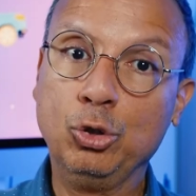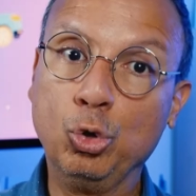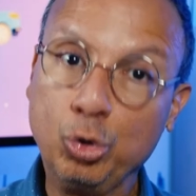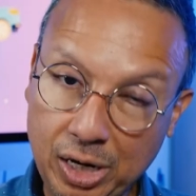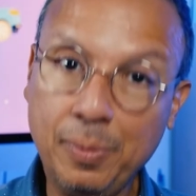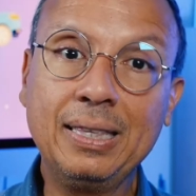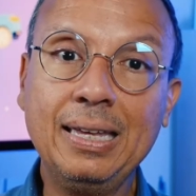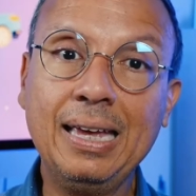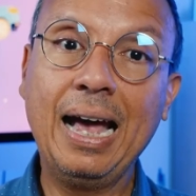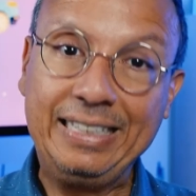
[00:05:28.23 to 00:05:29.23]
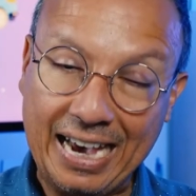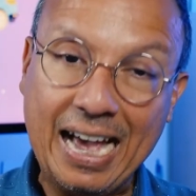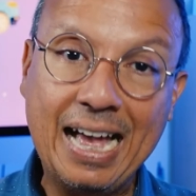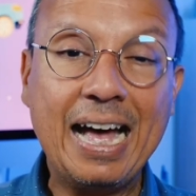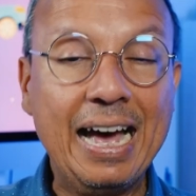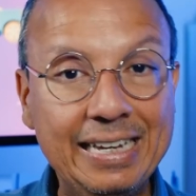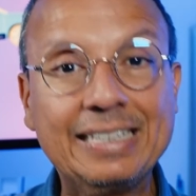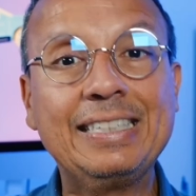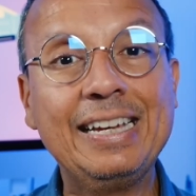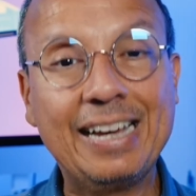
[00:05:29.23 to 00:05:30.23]
Subscribe to this channel
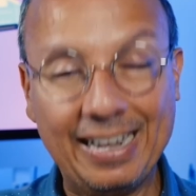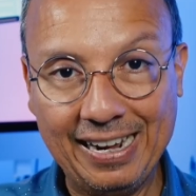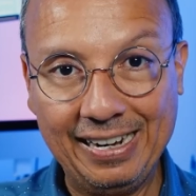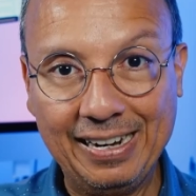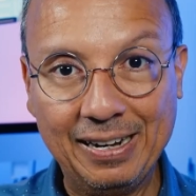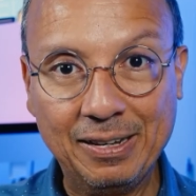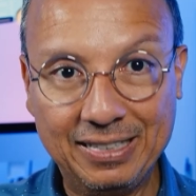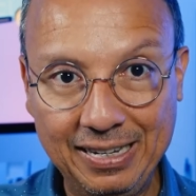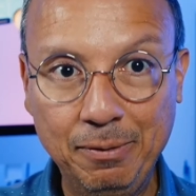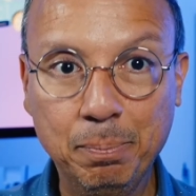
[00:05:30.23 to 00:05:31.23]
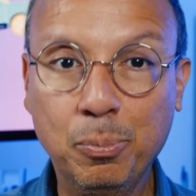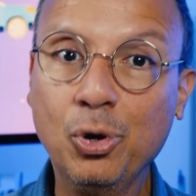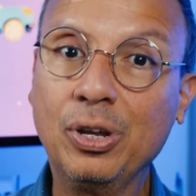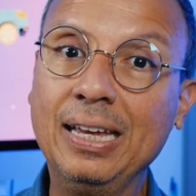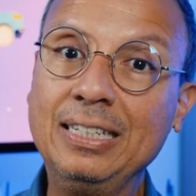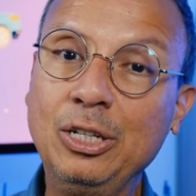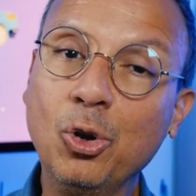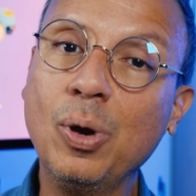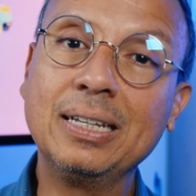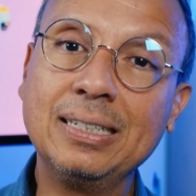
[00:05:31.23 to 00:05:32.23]
now. Yes, because if you
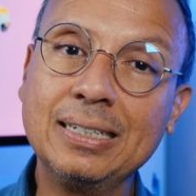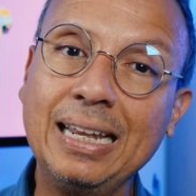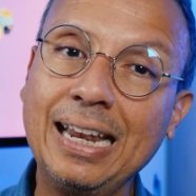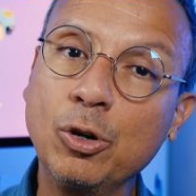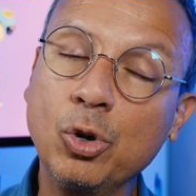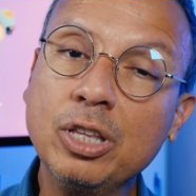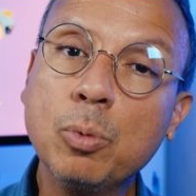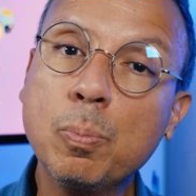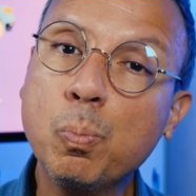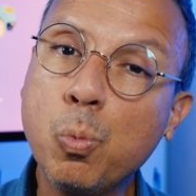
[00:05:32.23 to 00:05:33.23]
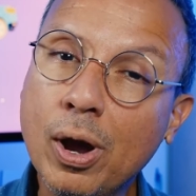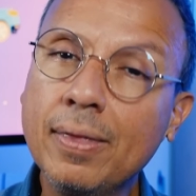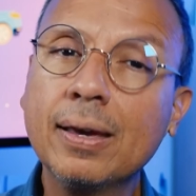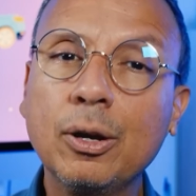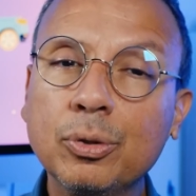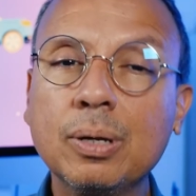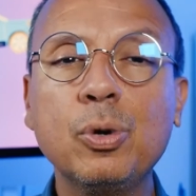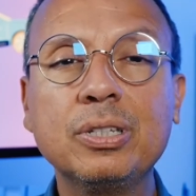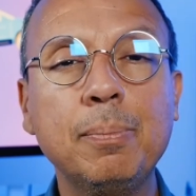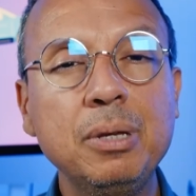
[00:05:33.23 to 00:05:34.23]
don't, the algorithm might not show
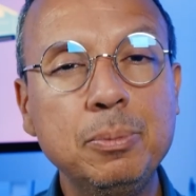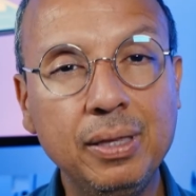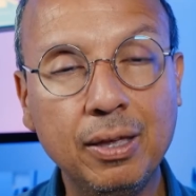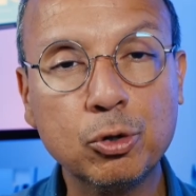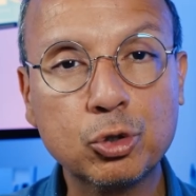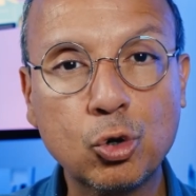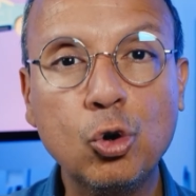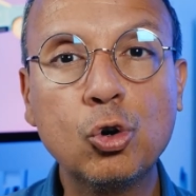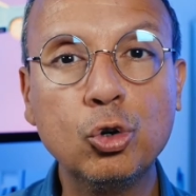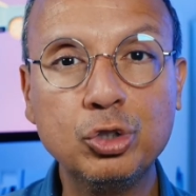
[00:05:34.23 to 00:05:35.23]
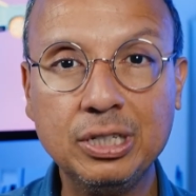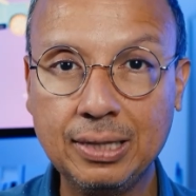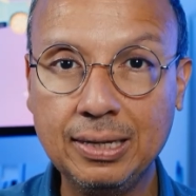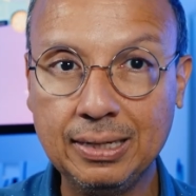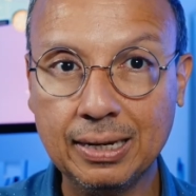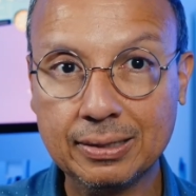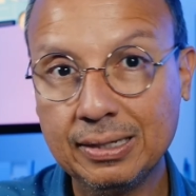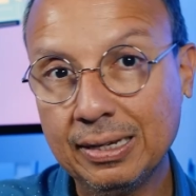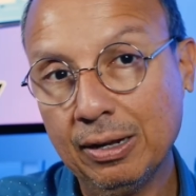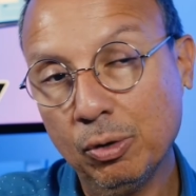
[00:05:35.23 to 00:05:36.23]
you my videos consistently.
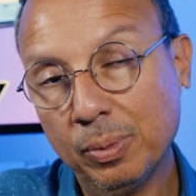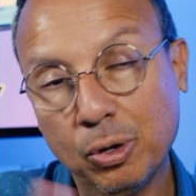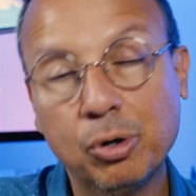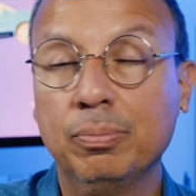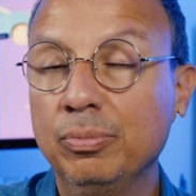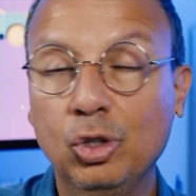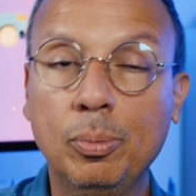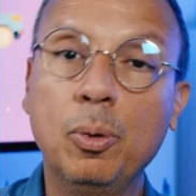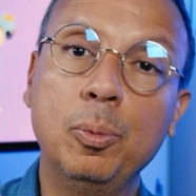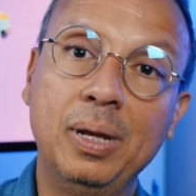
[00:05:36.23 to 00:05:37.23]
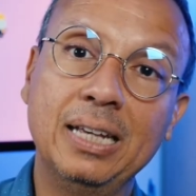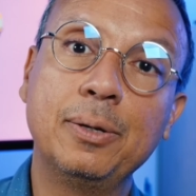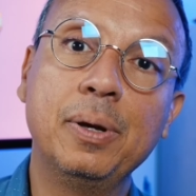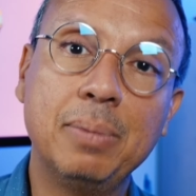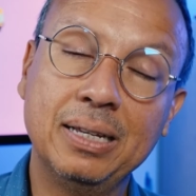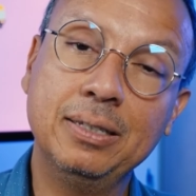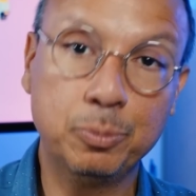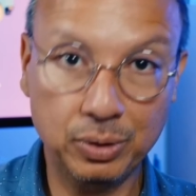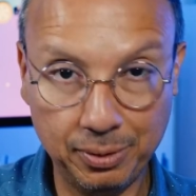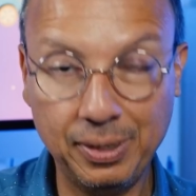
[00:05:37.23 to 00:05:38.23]
So maybe you won't hear from me again after watching
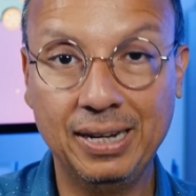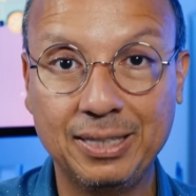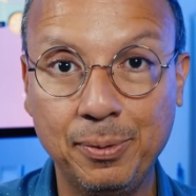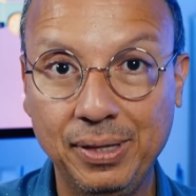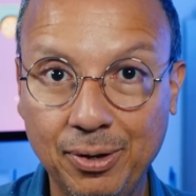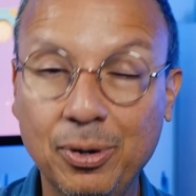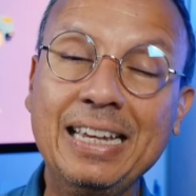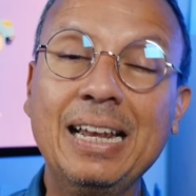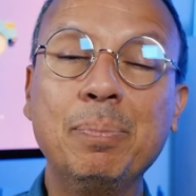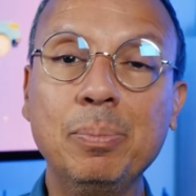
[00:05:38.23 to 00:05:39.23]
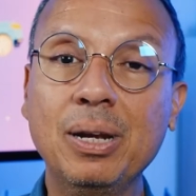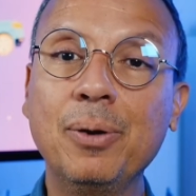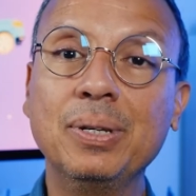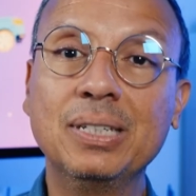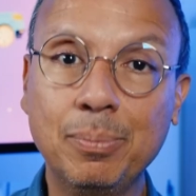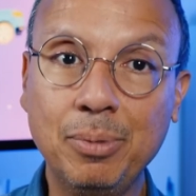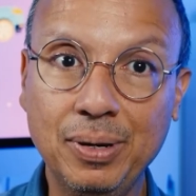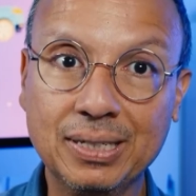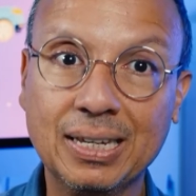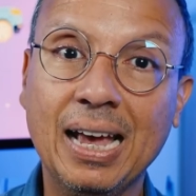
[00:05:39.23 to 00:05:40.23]
this video. If this is the first time you're
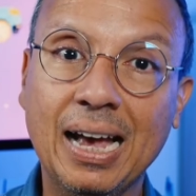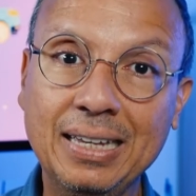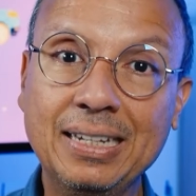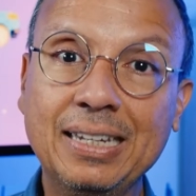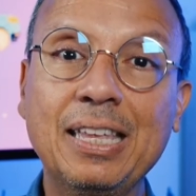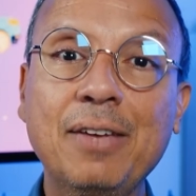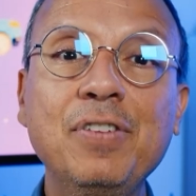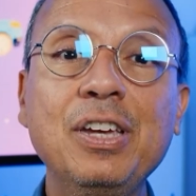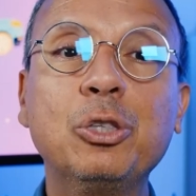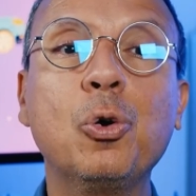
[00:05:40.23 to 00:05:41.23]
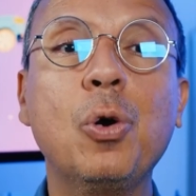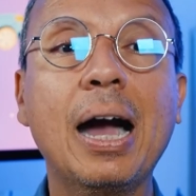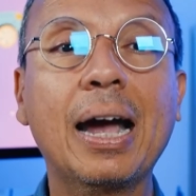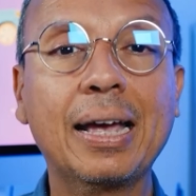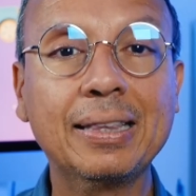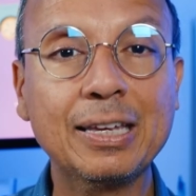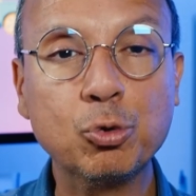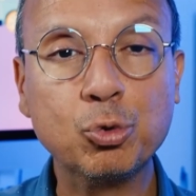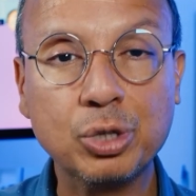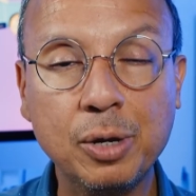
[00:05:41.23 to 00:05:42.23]
seeing me, I invite you to subscribe
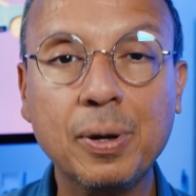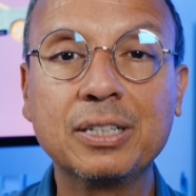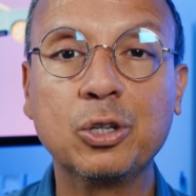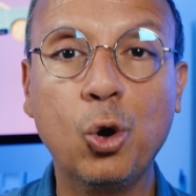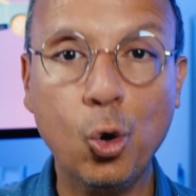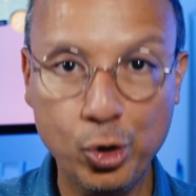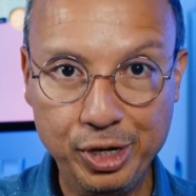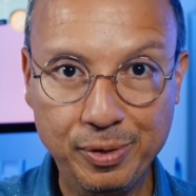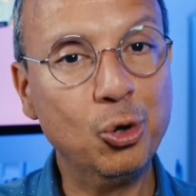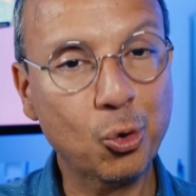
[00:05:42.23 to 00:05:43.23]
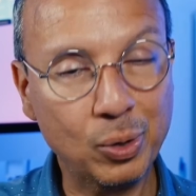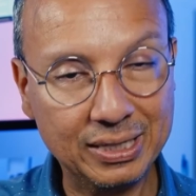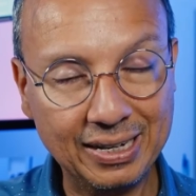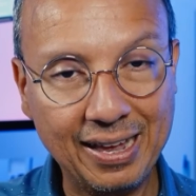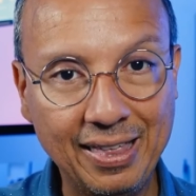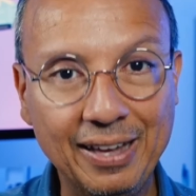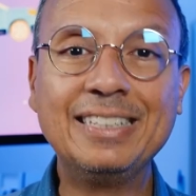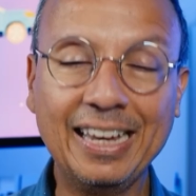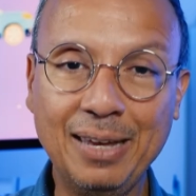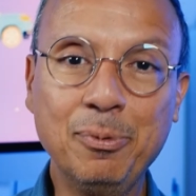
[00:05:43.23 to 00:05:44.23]
today. It doesn't cost anything. Let's
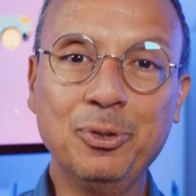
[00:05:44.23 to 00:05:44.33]
continue.